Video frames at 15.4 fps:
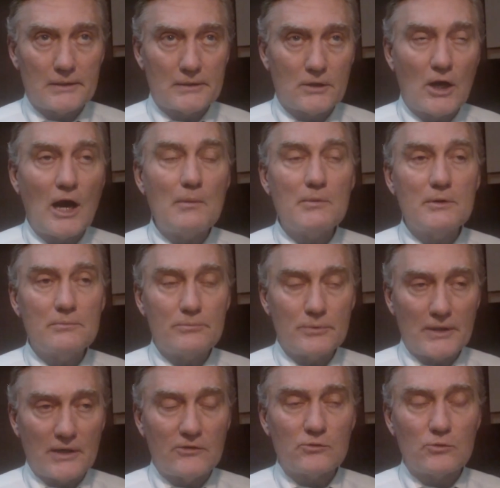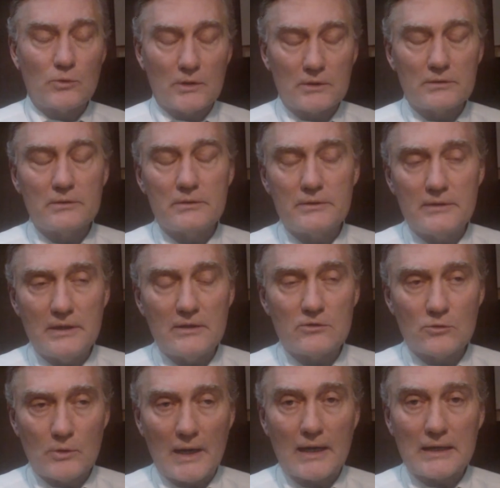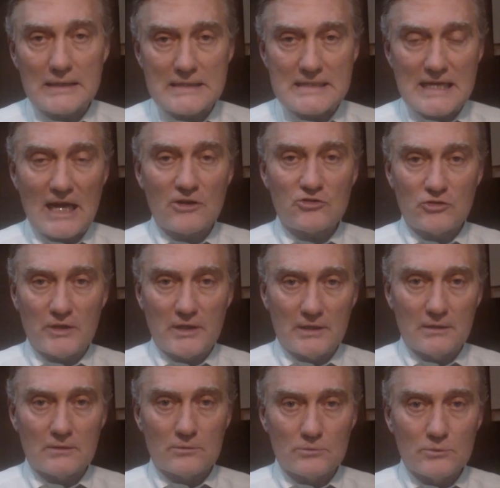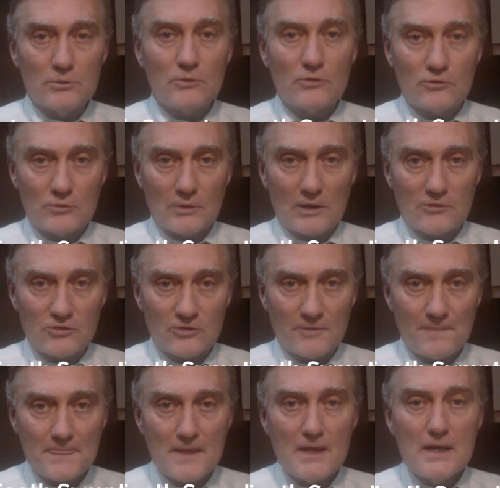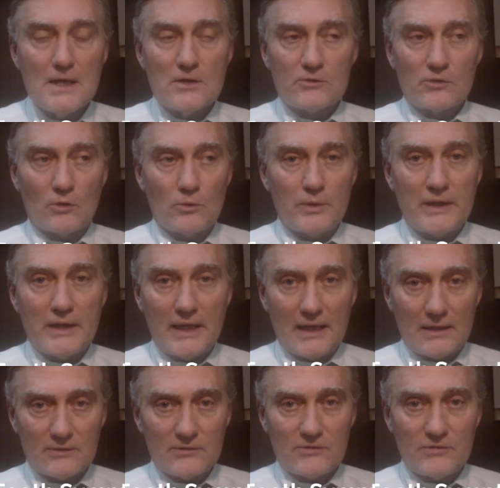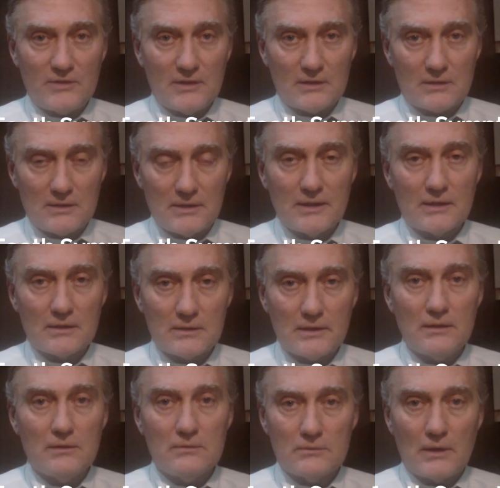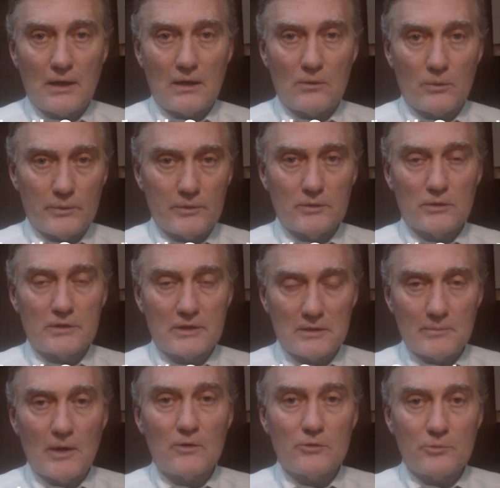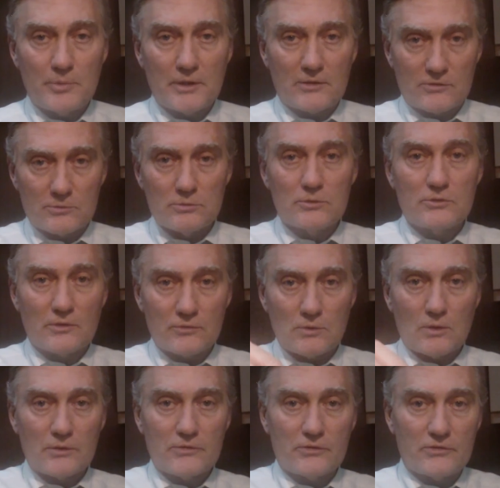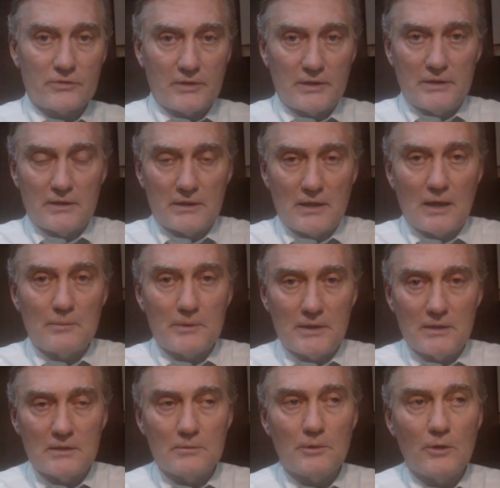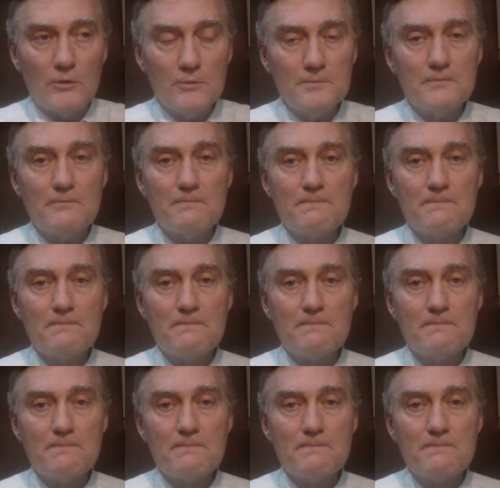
common place where teeth crack is actually in the root structure. So we can't see it clinically when we look in the mouth, because the root of course is in the gum and in the bone.